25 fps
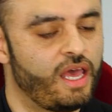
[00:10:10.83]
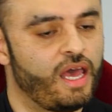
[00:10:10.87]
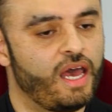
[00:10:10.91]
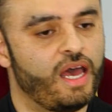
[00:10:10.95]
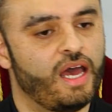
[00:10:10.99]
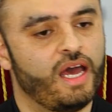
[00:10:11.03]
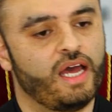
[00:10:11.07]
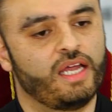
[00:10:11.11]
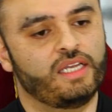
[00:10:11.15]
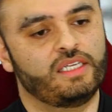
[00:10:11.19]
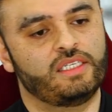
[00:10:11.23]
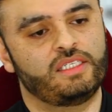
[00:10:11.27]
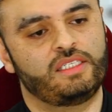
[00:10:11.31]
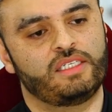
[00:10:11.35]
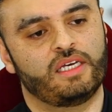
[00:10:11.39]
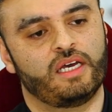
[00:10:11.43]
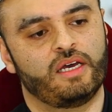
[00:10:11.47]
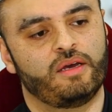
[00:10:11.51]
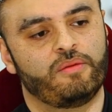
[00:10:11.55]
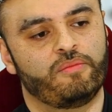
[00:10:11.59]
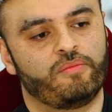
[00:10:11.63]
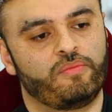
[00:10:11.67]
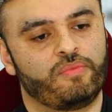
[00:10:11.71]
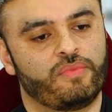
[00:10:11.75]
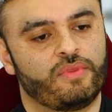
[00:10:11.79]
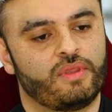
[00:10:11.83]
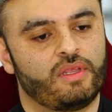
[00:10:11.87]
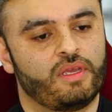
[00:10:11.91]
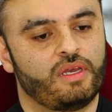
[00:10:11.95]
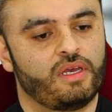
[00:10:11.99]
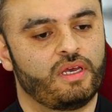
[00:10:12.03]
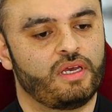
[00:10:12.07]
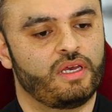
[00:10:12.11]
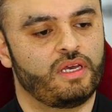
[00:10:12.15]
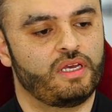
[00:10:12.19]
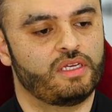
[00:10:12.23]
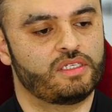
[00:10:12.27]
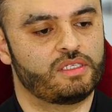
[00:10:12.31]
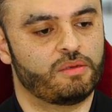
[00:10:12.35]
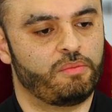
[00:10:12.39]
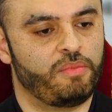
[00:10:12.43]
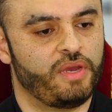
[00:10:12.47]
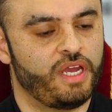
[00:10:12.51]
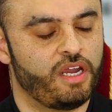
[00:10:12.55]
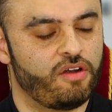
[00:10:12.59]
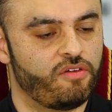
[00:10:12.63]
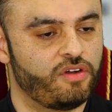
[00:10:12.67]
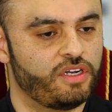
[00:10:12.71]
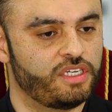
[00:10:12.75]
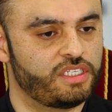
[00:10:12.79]
And his
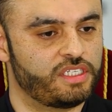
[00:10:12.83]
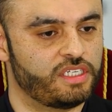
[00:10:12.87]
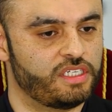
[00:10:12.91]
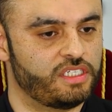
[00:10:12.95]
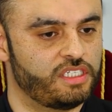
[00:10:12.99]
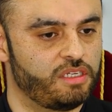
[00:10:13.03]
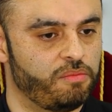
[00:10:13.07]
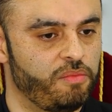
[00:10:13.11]
appearance and